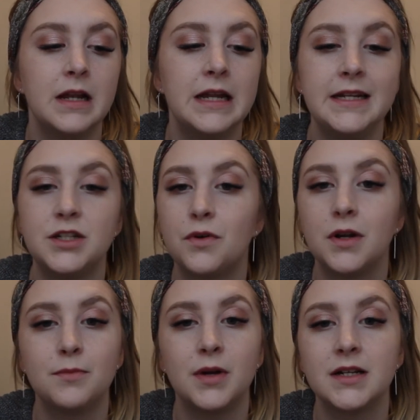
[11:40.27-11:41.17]
later on
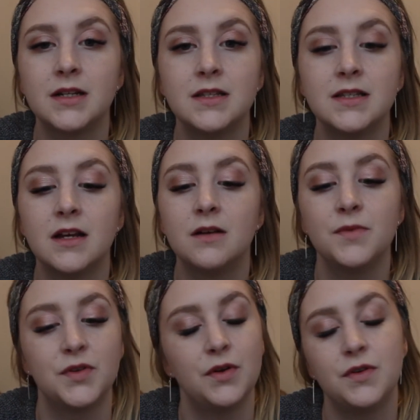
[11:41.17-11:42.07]
in pregnancy,
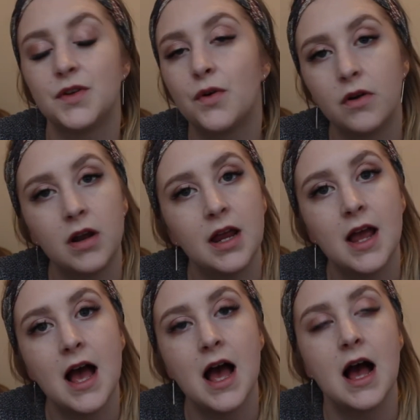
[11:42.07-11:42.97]
I'm so sorry.
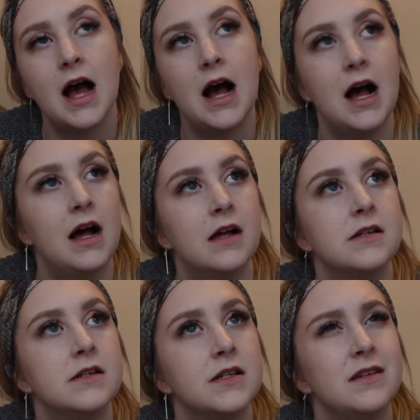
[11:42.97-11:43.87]

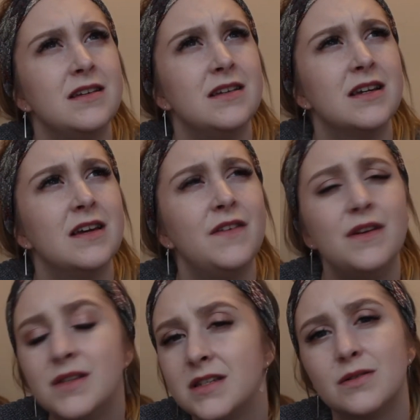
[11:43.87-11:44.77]
And if
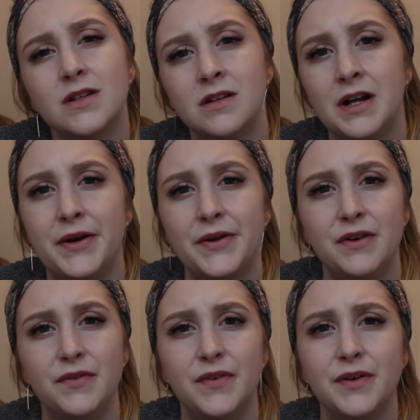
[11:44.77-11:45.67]
you still don't know how
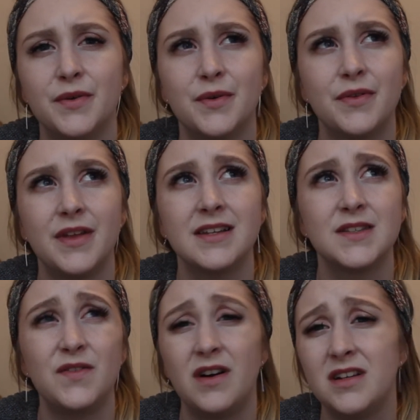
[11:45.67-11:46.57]
you feel, that's
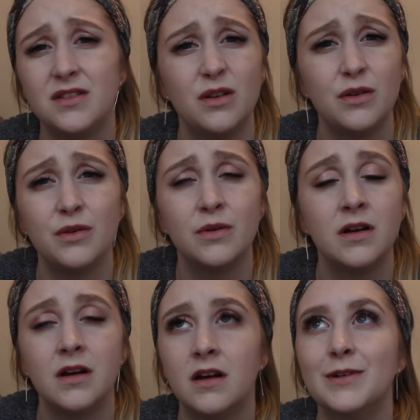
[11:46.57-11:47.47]
fine too.
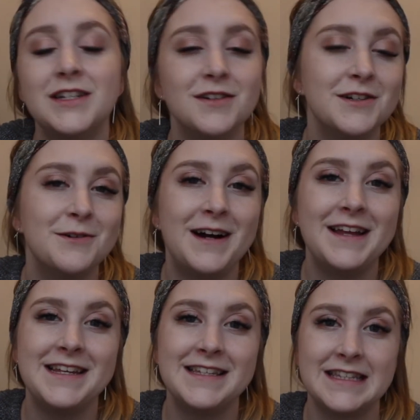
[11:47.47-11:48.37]
We don't know why
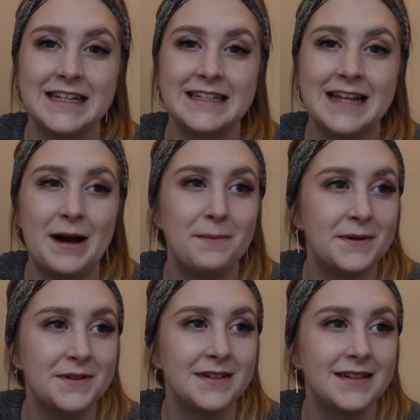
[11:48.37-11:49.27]
these things
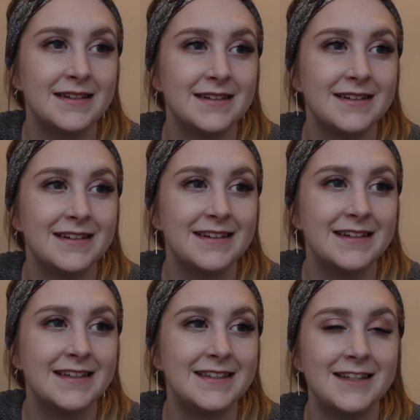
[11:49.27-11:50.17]
happen.
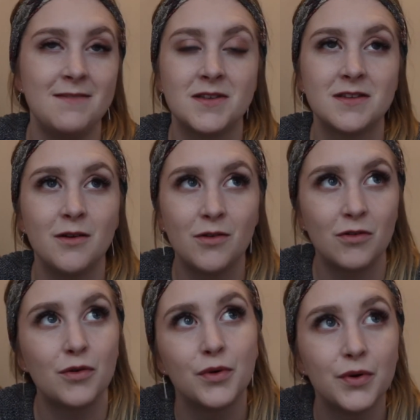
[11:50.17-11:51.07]
It seems so
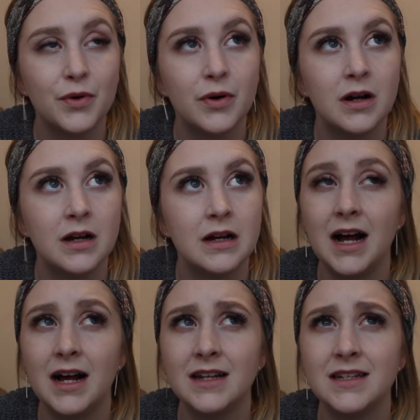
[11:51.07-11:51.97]
cruel,
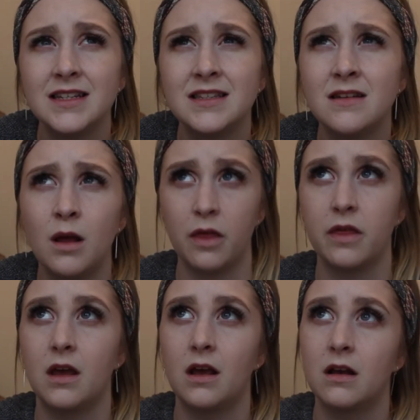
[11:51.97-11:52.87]
and it's
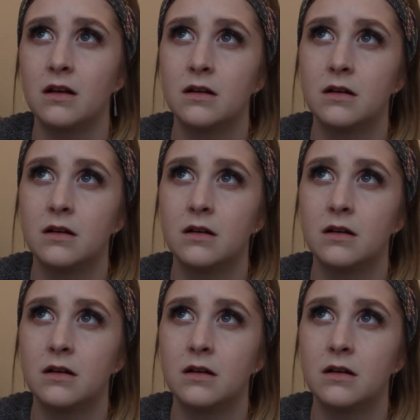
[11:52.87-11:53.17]
nothing